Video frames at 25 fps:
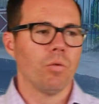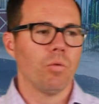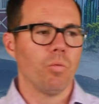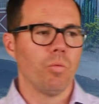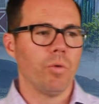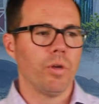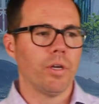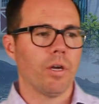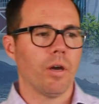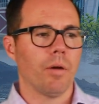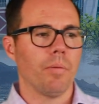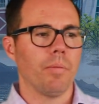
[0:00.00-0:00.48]

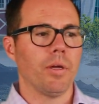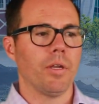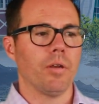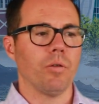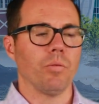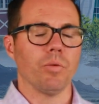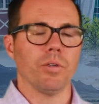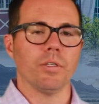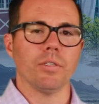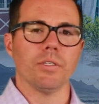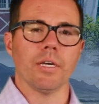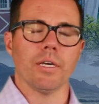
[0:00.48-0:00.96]
We come in
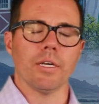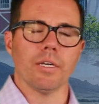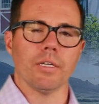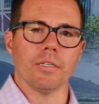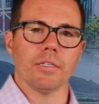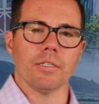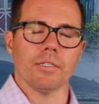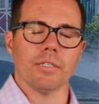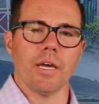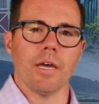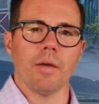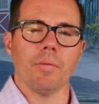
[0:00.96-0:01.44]
and we take an
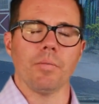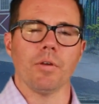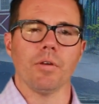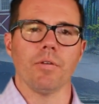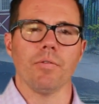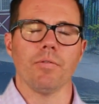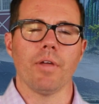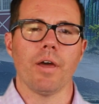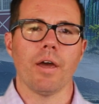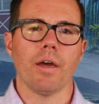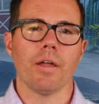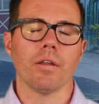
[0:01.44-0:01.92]
assignment
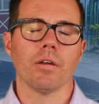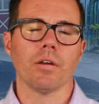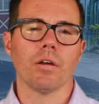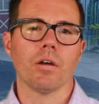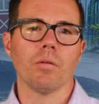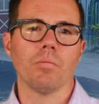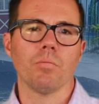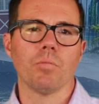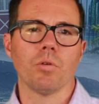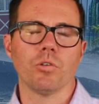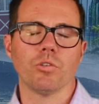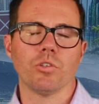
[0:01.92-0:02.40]
of that
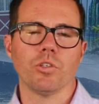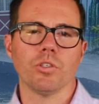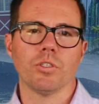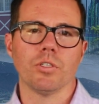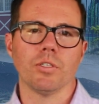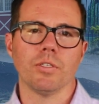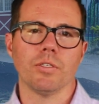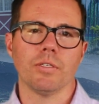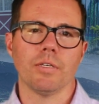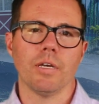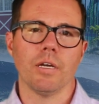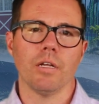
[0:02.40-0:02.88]
purchase
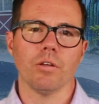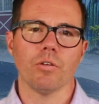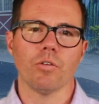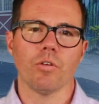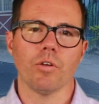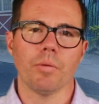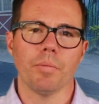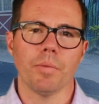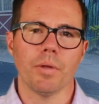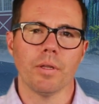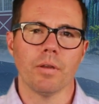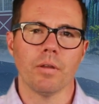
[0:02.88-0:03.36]
and sale
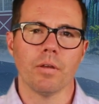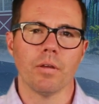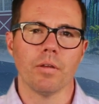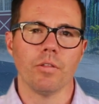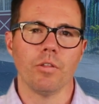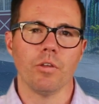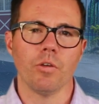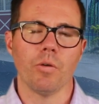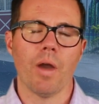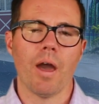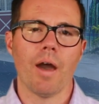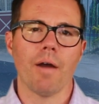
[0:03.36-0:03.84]
agreement
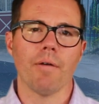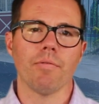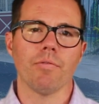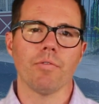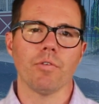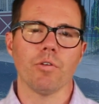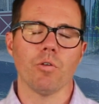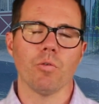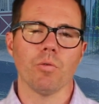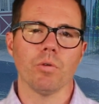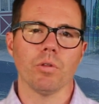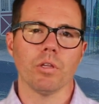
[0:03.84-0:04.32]
you have for
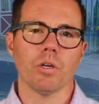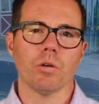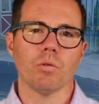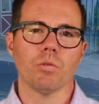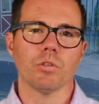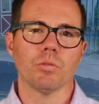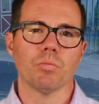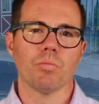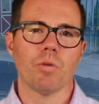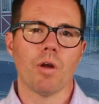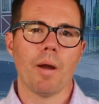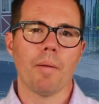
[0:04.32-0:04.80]
your
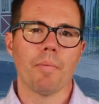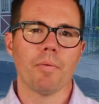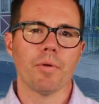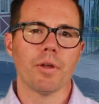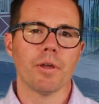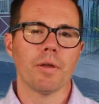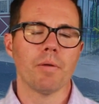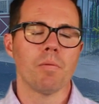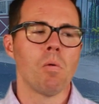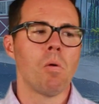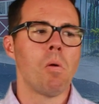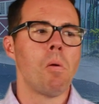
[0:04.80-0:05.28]
relinquished
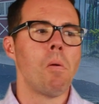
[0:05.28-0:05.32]
property,